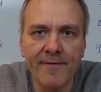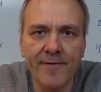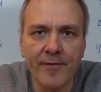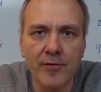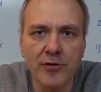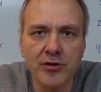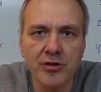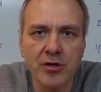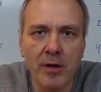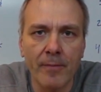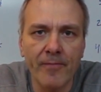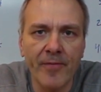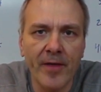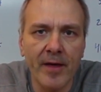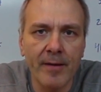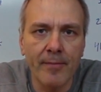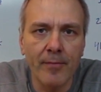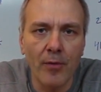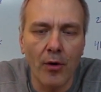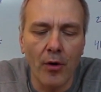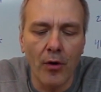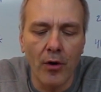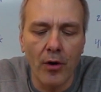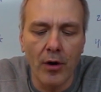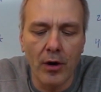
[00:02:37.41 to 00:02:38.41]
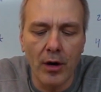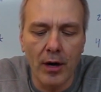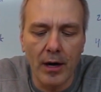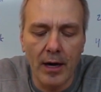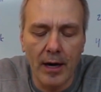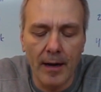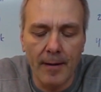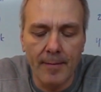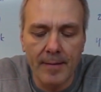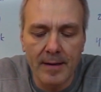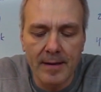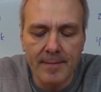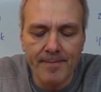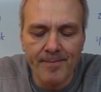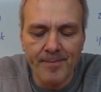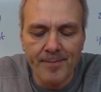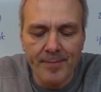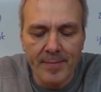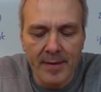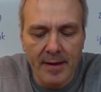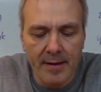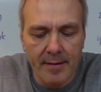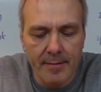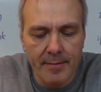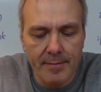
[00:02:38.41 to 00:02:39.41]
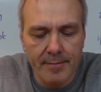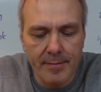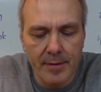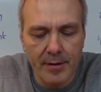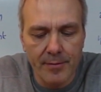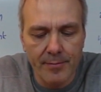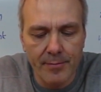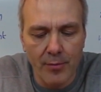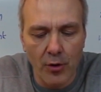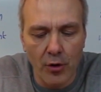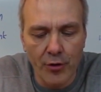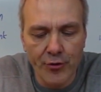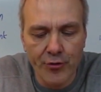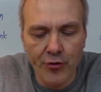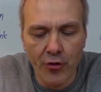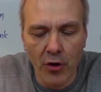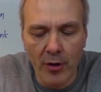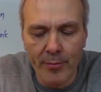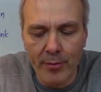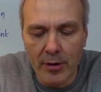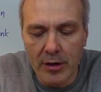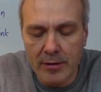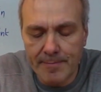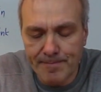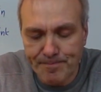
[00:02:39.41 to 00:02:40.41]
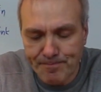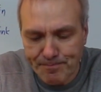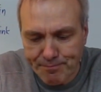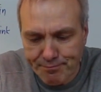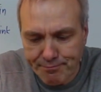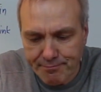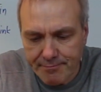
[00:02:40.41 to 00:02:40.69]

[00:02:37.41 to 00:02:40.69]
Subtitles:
for something more durable.